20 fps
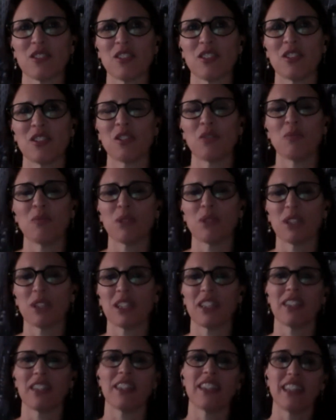you put
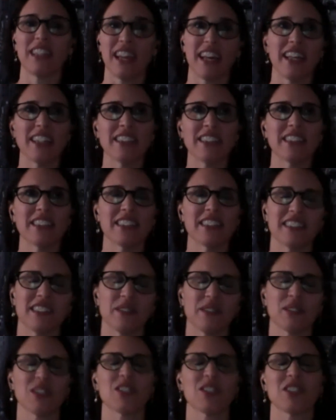in the end,
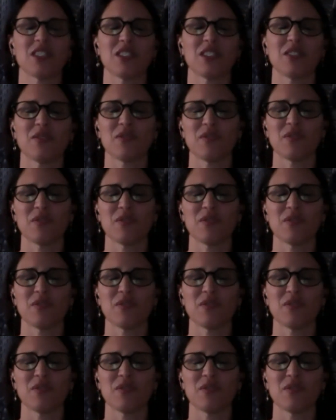which is,